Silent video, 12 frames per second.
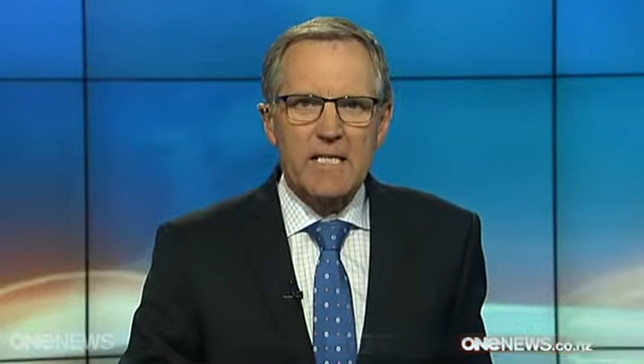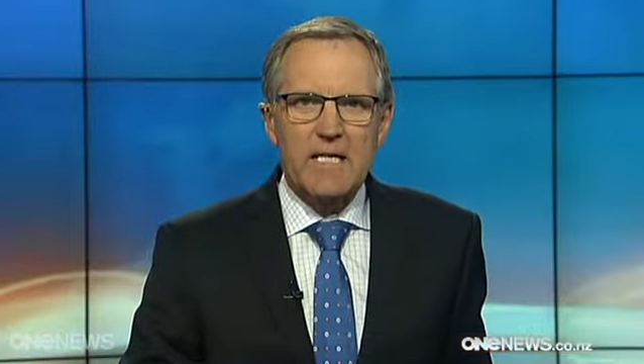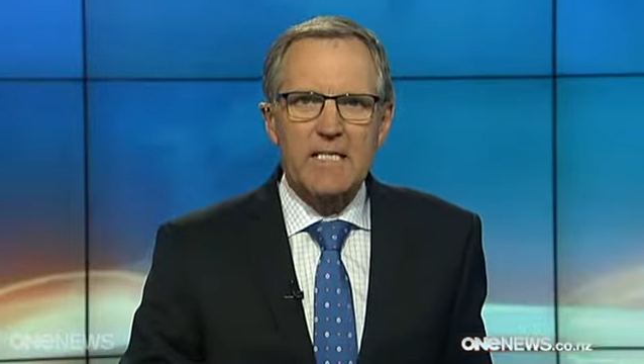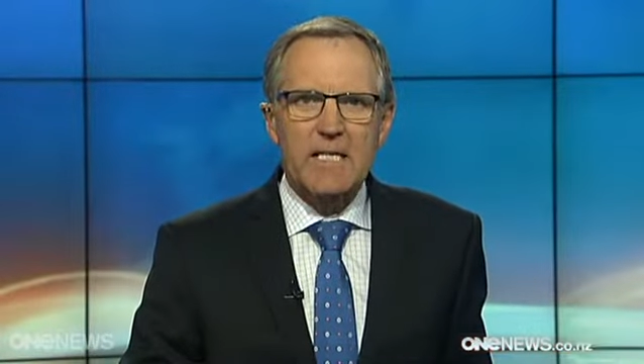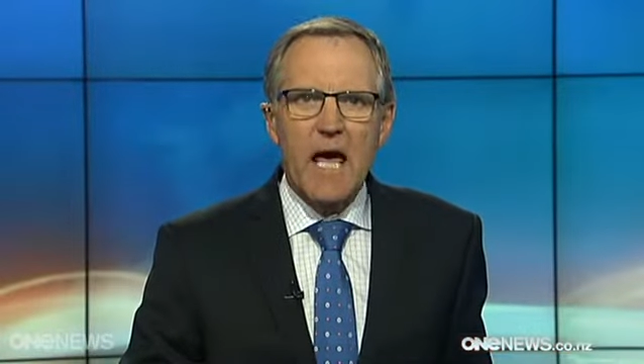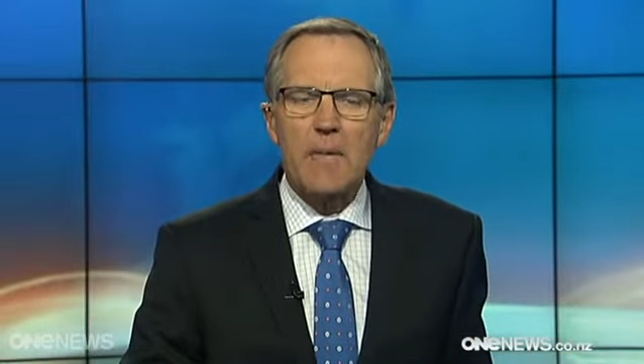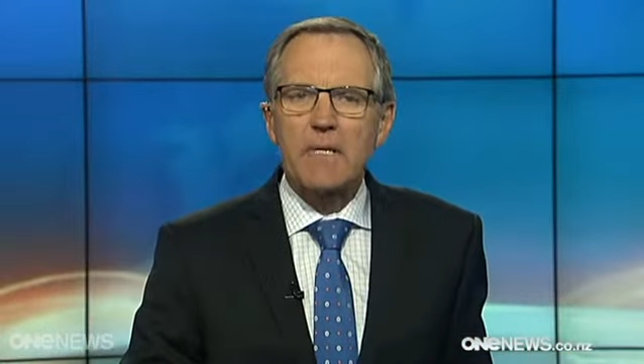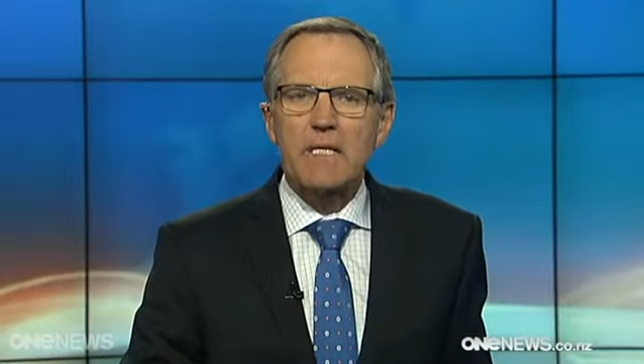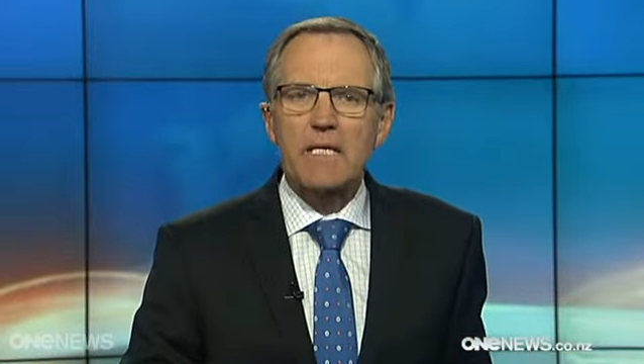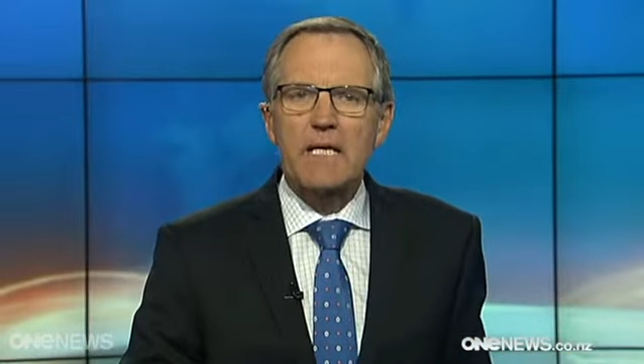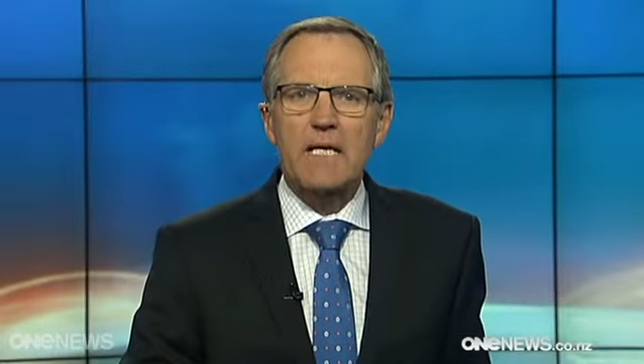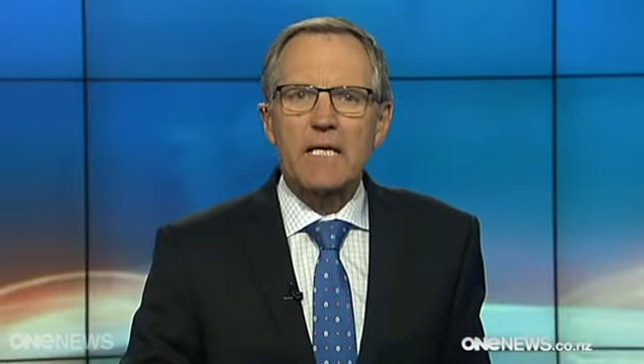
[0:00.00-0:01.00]
kidnap
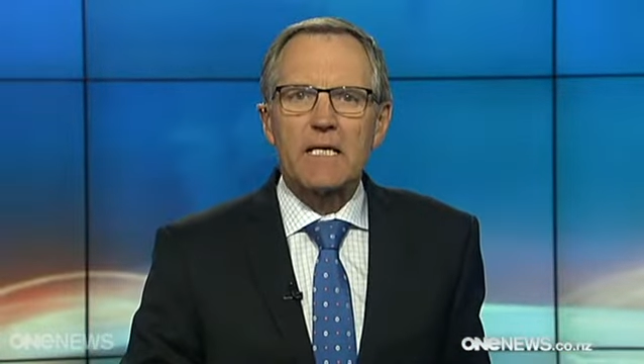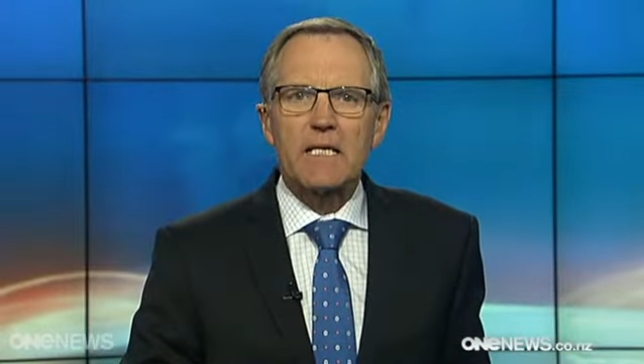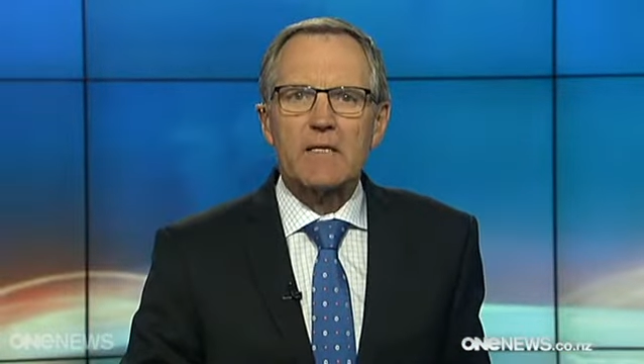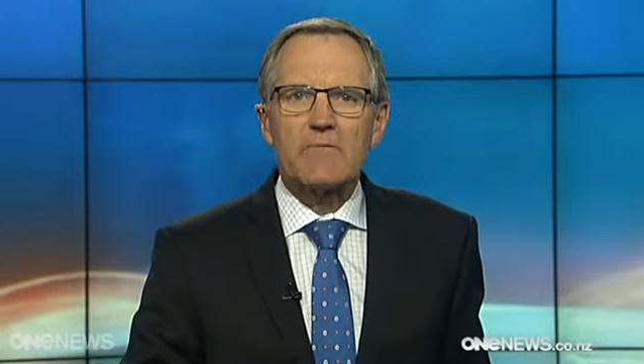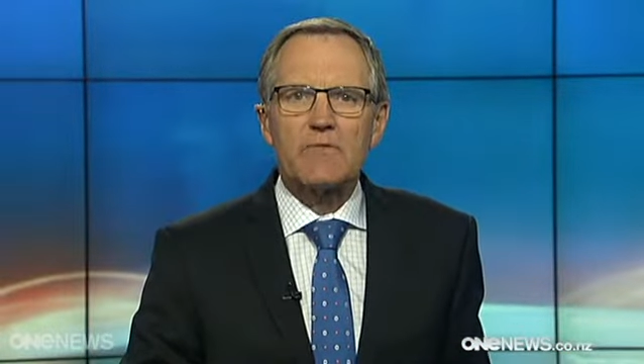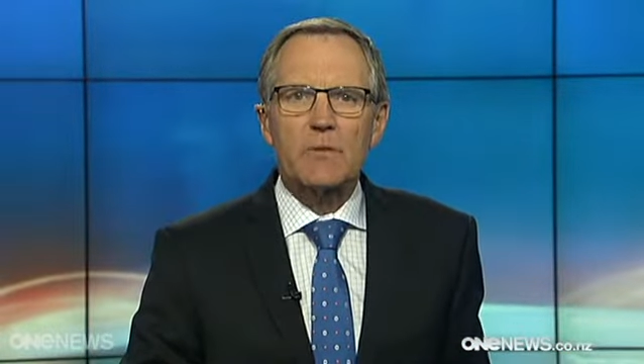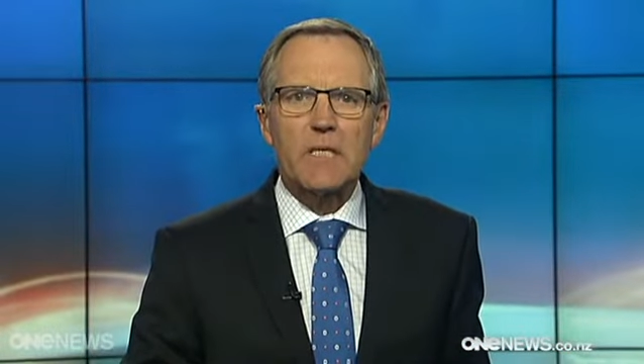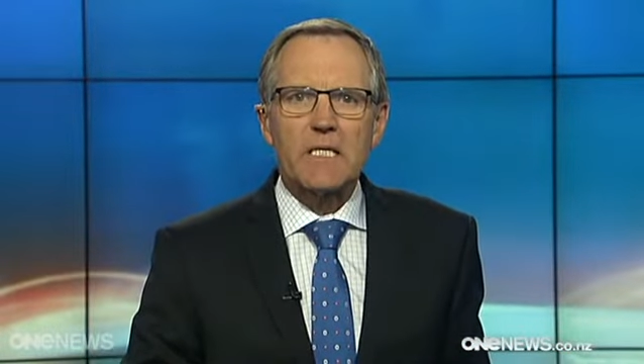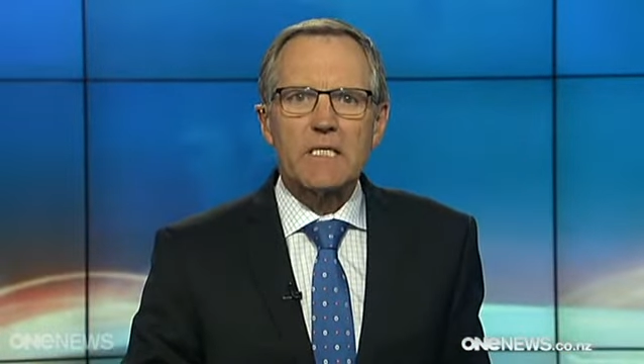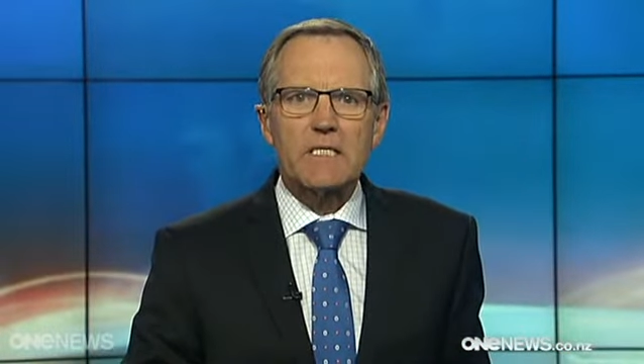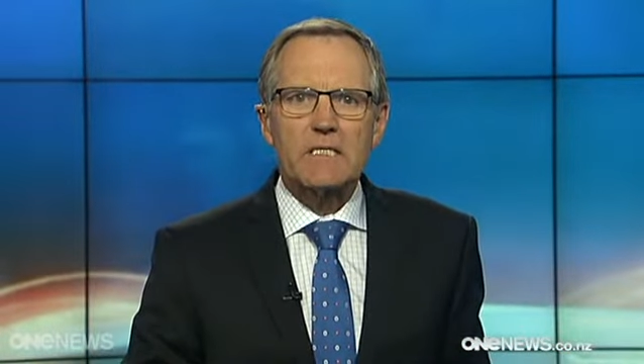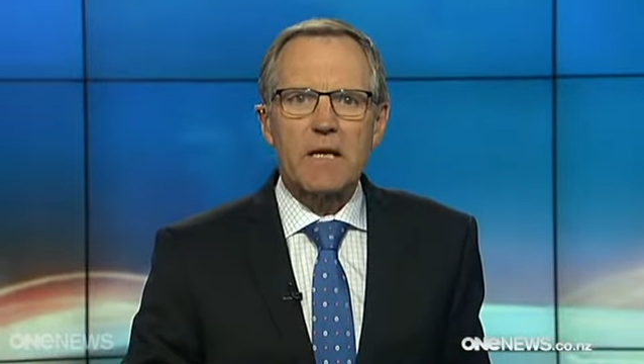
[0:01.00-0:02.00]
and killing of
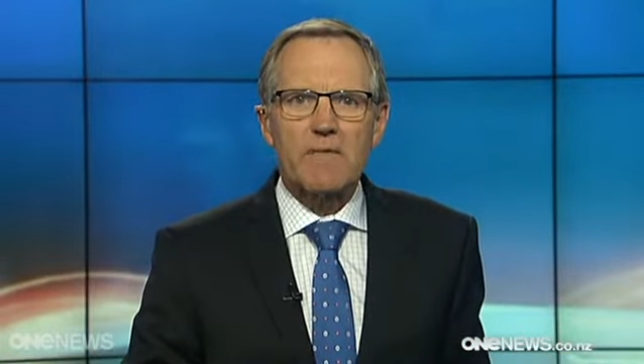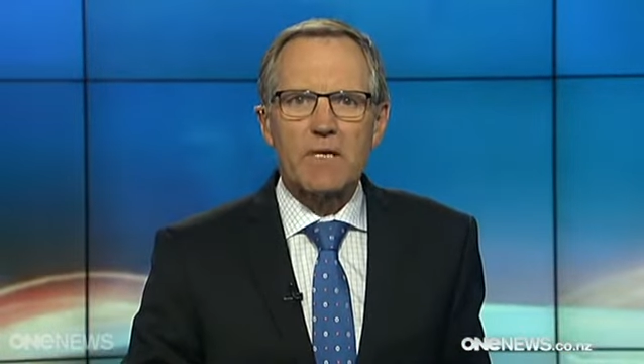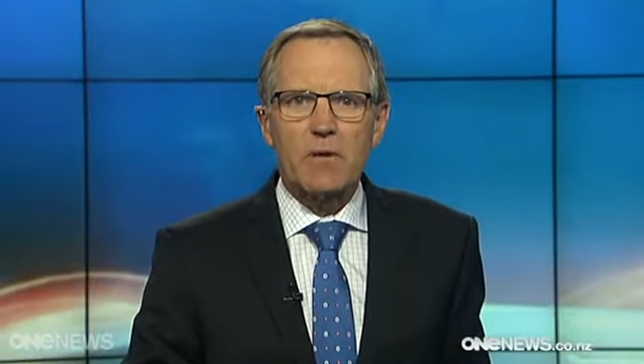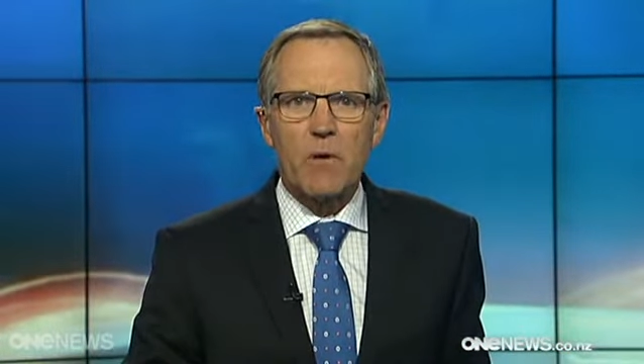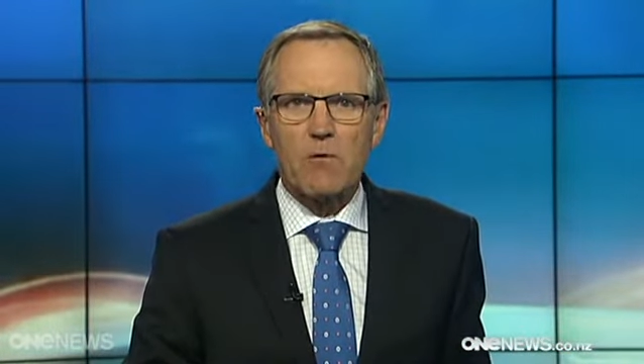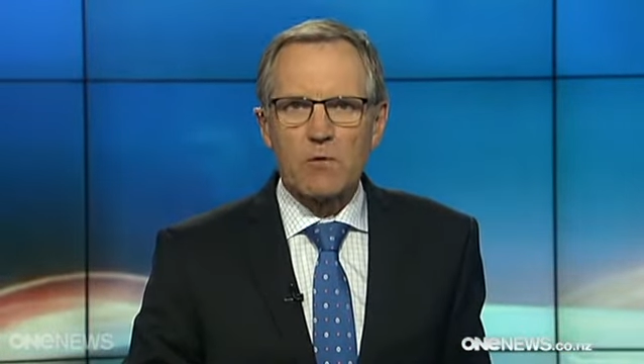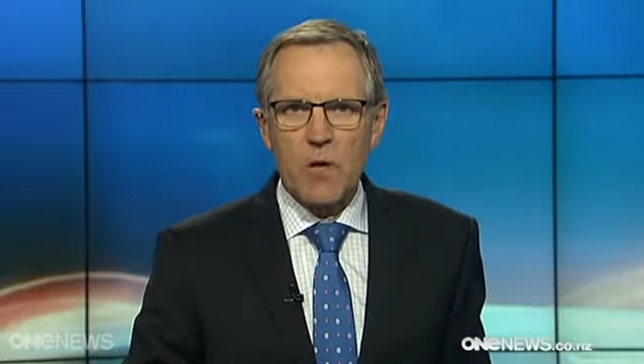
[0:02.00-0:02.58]
27-year-old